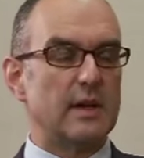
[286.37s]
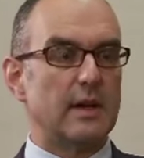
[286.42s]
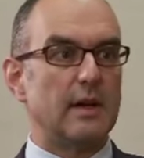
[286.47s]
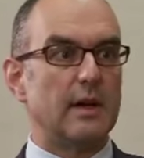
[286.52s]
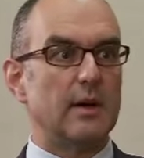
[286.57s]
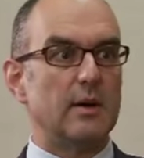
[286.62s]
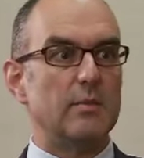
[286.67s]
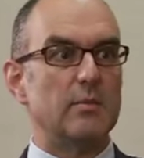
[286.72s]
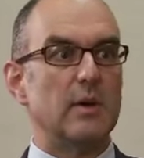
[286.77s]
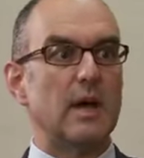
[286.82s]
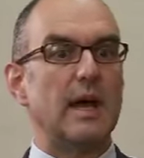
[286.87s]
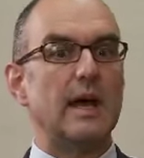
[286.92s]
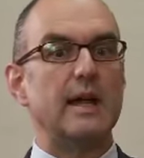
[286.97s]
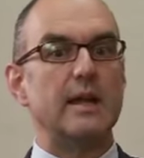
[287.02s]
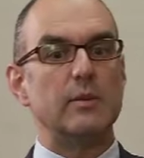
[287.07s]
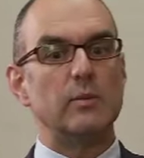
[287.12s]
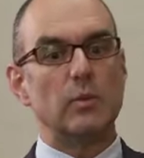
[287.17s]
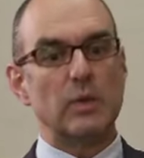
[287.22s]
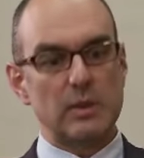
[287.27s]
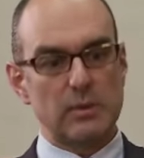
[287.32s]
Um,
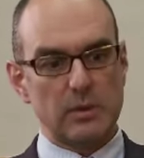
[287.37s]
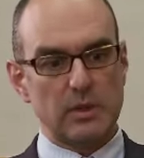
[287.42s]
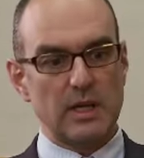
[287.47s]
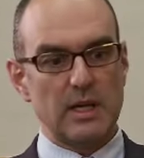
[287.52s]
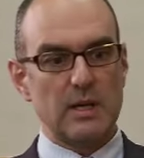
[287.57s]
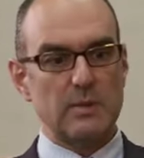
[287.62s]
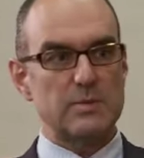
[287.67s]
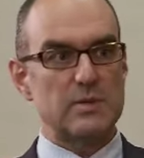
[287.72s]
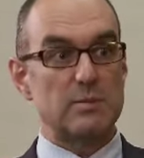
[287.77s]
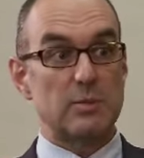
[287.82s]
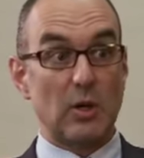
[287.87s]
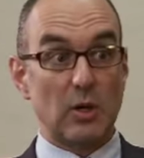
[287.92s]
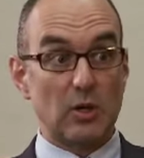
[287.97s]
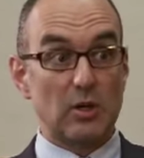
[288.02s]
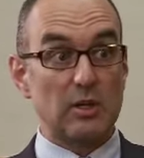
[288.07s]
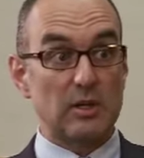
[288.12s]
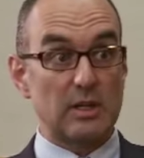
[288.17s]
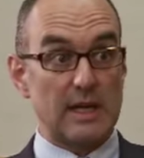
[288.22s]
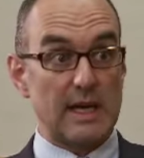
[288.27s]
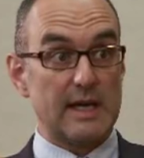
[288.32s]
And we will help to
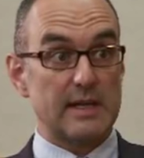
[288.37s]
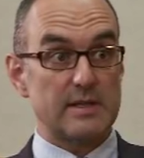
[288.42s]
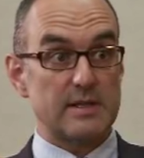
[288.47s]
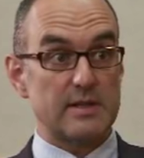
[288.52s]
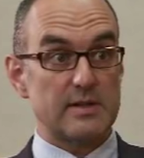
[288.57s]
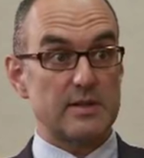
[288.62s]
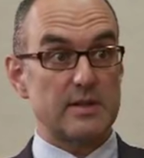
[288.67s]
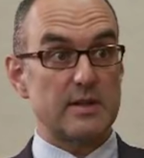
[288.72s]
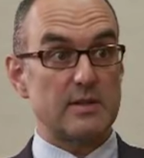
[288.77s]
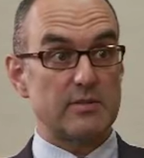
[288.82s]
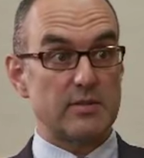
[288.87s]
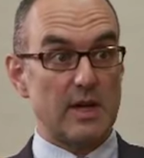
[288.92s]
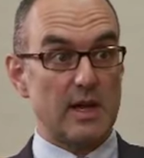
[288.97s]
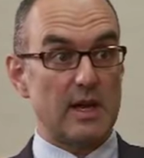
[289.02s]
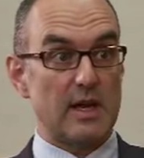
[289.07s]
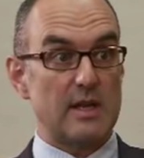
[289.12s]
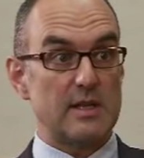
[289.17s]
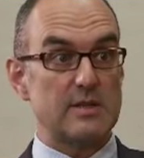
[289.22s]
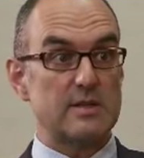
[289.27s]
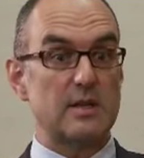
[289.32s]
broker the access to the
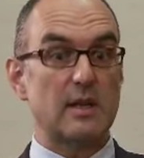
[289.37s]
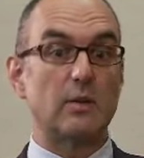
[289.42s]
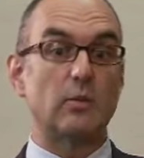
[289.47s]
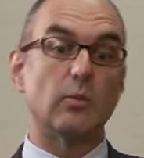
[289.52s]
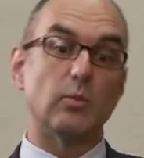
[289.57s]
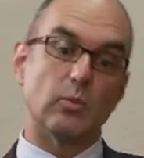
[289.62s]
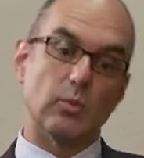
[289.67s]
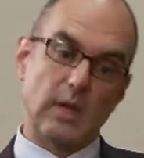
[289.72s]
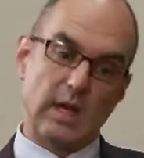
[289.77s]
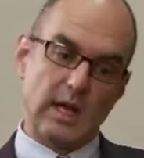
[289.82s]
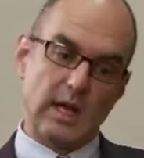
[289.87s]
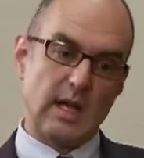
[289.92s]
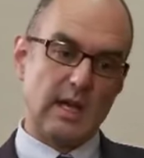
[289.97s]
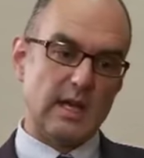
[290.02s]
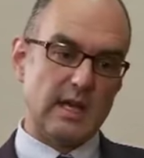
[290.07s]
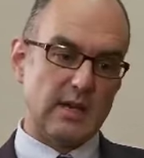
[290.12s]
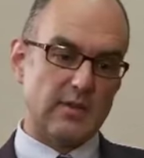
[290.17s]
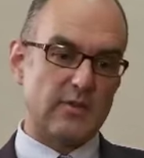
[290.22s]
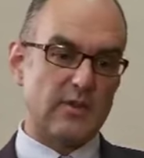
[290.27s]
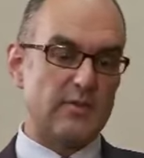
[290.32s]
finance. And
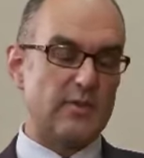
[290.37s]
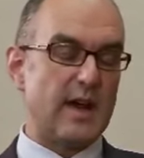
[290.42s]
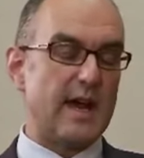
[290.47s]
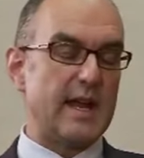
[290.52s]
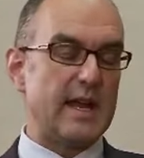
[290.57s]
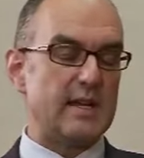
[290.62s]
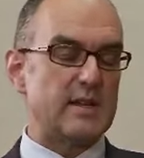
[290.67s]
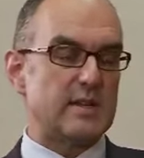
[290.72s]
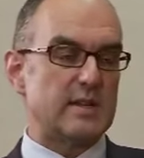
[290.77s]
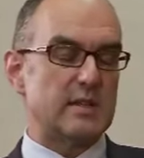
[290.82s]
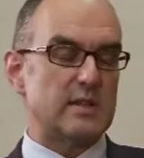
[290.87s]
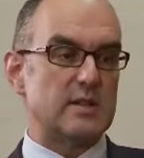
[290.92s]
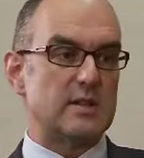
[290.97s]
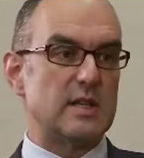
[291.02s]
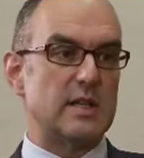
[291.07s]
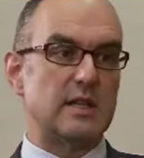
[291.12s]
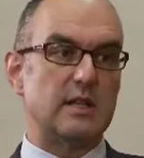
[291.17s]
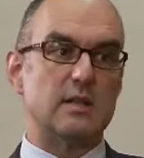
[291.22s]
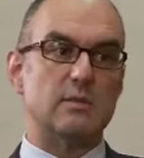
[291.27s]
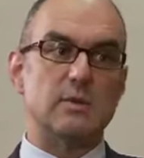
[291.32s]
if the financiers
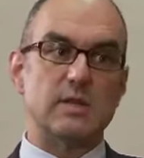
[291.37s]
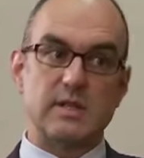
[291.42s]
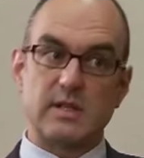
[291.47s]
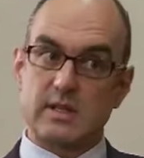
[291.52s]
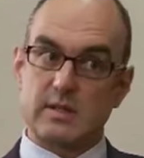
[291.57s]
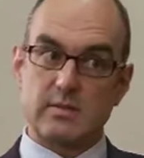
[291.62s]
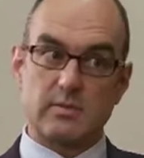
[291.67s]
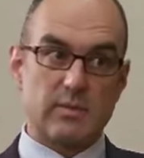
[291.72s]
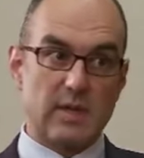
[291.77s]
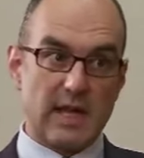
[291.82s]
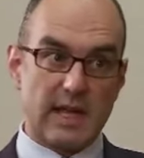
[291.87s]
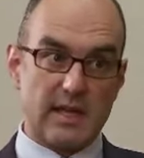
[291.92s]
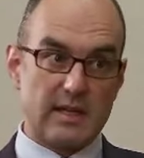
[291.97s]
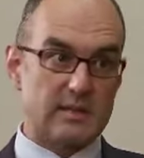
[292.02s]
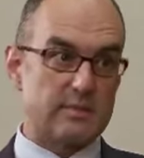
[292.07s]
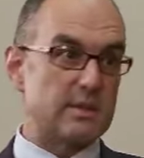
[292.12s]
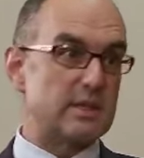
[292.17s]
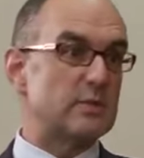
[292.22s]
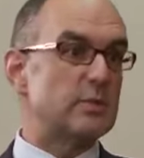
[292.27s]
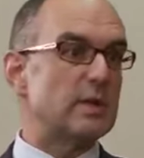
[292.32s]
need the business plan
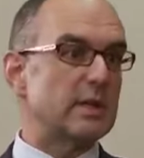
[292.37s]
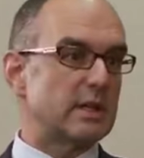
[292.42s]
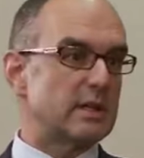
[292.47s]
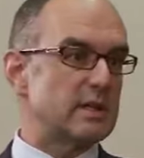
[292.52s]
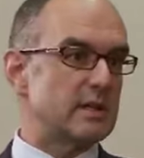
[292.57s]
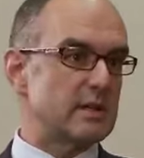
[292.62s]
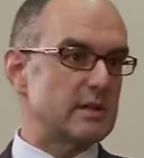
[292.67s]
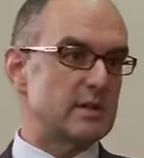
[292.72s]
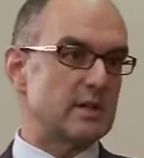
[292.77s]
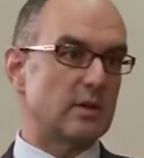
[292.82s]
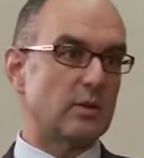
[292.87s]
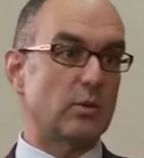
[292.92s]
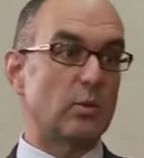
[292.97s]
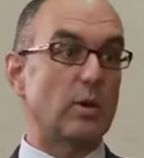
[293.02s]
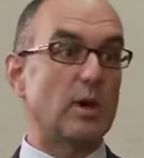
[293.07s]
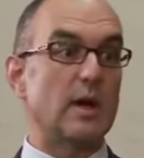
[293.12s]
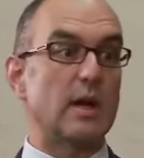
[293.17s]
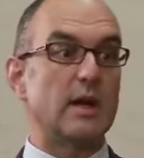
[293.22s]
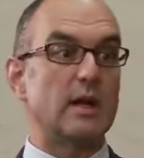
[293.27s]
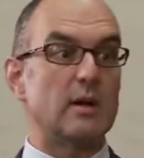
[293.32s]
to be tweaked in a certain
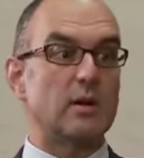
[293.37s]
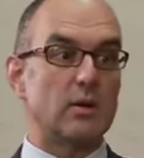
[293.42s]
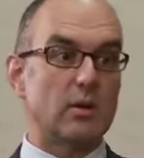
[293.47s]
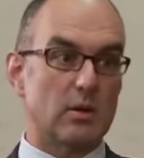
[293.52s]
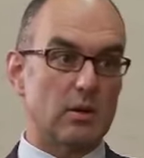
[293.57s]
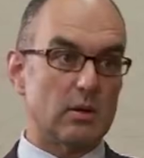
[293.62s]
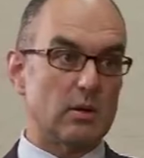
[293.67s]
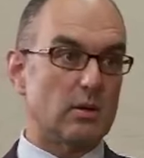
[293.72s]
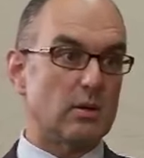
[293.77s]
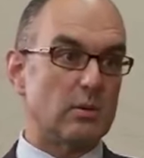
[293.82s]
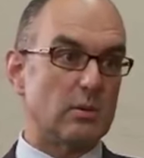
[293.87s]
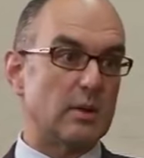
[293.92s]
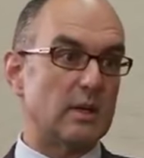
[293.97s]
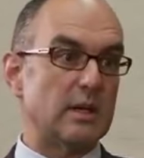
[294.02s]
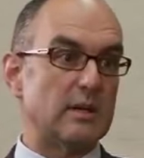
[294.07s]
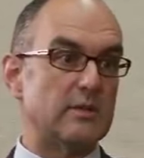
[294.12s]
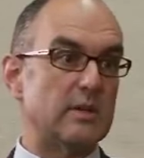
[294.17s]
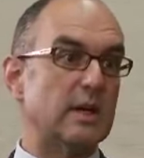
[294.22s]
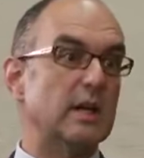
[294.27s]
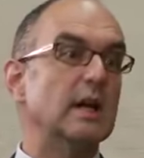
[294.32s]
way or, or
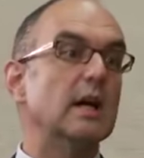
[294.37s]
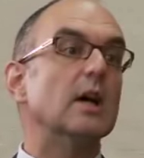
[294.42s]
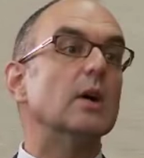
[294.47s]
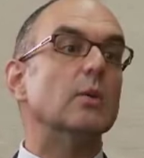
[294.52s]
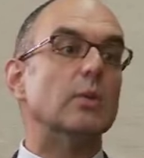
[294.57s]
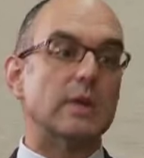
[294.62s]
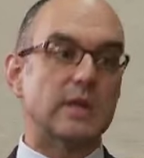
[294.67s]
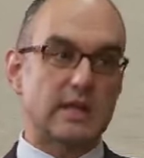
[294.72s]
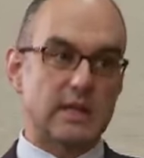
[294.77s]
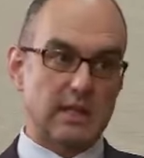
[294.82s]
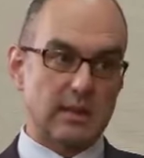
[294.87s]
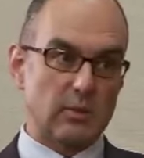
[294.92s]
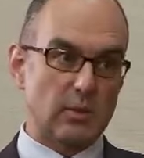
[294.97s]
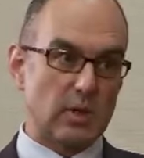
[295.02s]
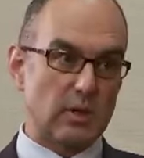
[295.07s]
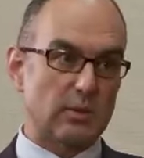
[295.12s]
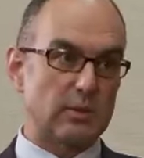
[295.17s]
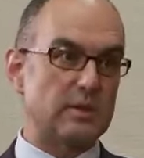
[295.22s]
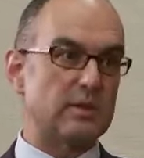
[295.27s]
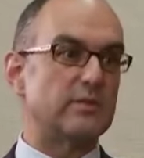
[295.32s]
whatever, we can then
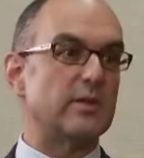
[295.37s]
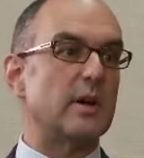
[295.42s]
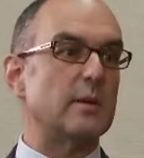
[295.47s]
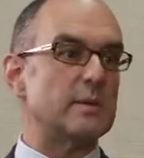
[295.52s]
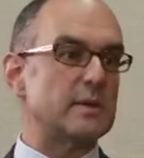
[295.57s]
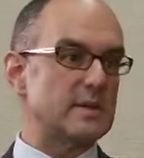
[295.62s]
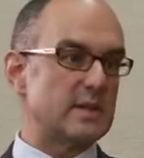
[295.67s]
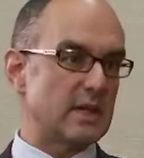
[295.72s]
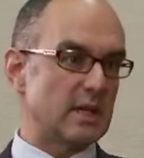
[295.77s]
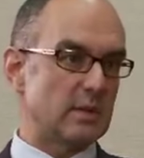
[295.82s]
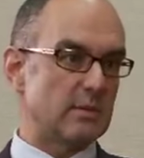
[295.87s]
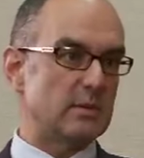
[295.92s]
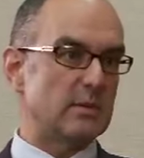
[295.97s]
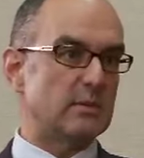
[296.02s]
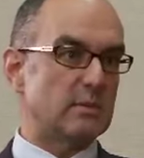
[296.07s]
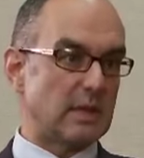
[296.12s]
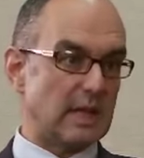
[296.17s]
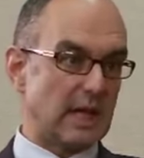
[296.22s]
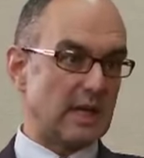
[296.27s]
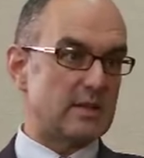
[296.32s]
work with the farmers to help
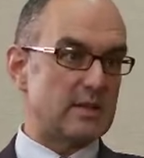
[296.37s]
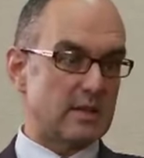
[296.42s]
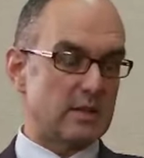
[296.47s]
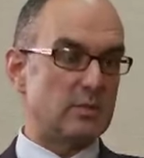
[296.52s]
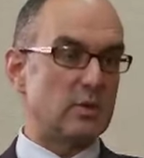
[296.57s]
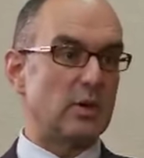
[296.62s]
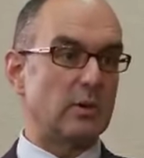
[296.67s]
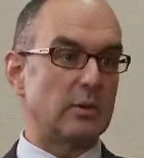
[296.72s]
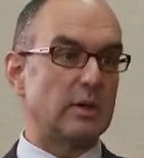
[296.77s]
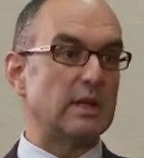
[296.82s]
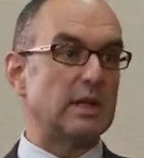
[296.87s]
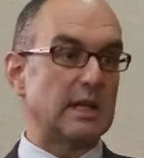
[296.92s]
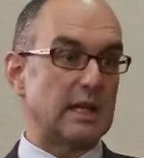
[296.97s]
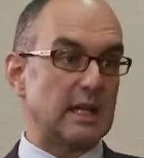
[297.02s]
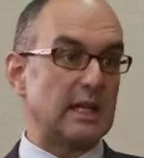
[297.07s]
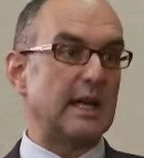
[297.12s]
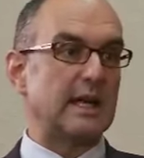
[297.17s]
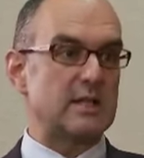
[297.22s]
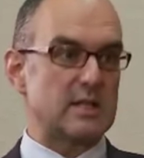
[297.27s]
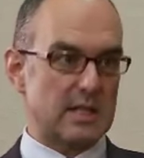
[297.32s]
them get to the point where they
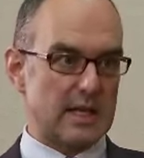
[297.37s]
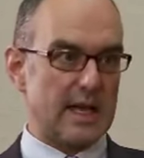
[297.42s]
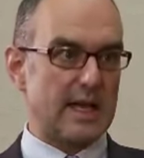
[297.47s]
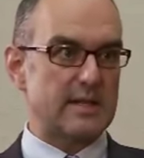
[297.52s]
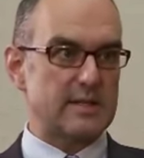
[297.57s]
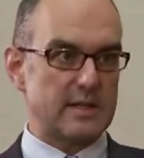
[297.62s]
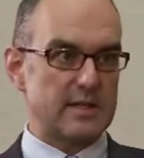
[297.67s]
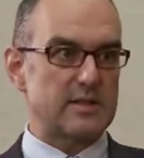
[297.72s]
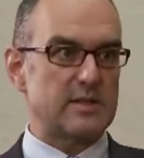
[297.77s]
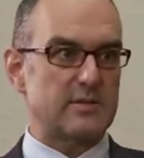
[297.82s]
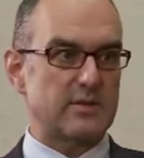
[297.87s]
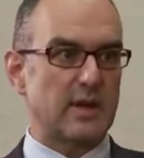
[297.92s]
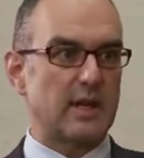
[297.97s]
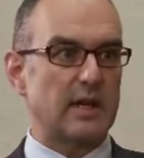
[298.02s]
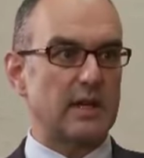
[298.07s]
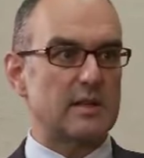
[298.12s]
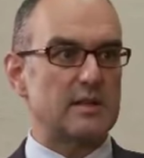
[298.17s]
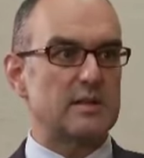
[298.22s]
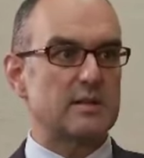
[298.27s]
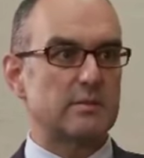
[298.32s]
can actually access the
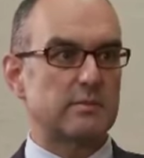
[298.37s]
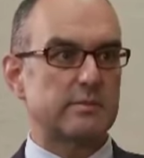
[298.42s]
finance.